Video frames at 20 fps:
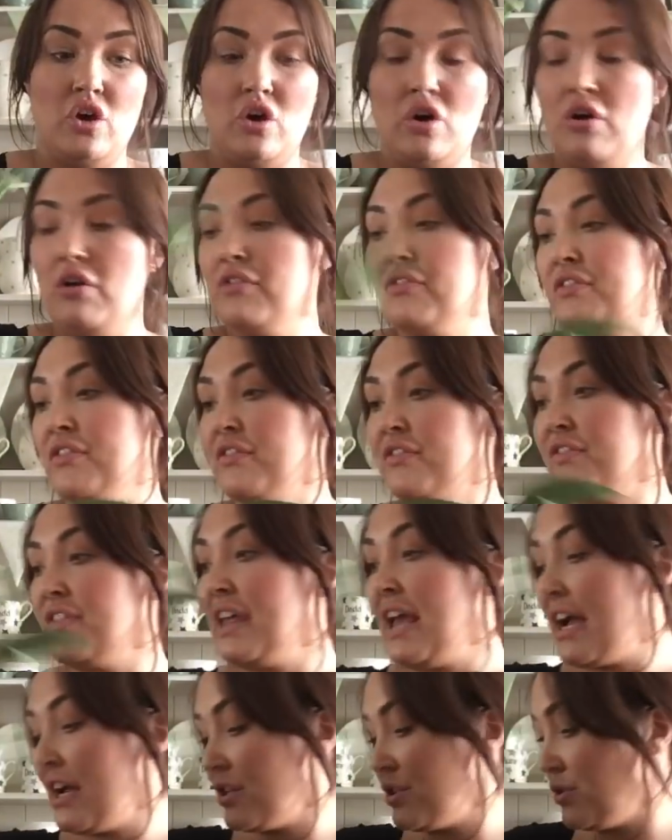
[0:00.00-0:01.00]
off of
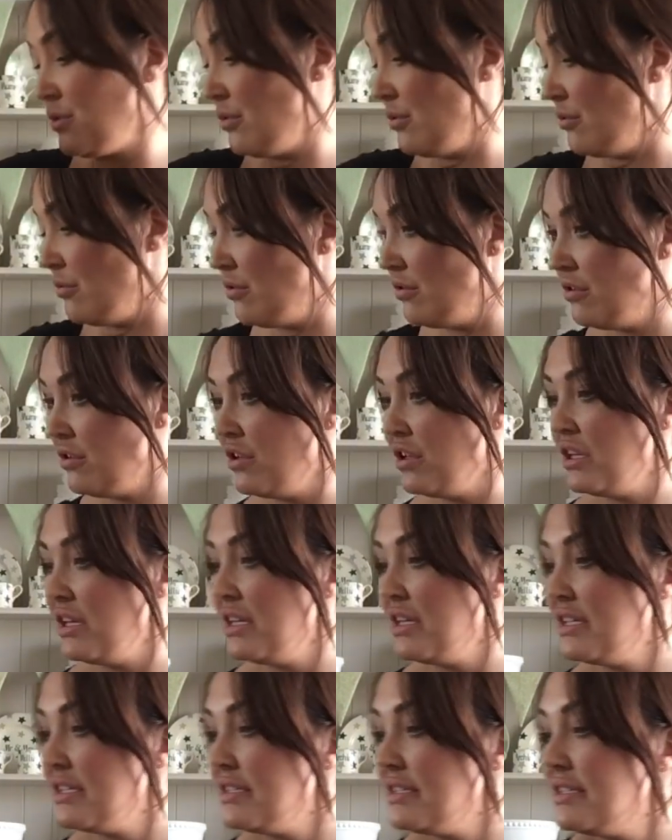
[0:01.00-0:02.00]
the actual
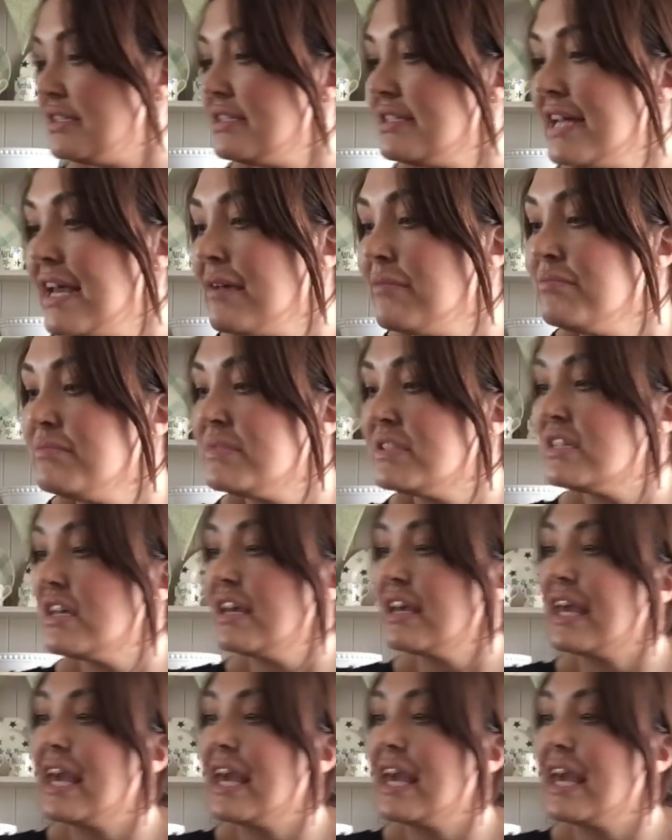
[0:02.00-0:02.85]
stems.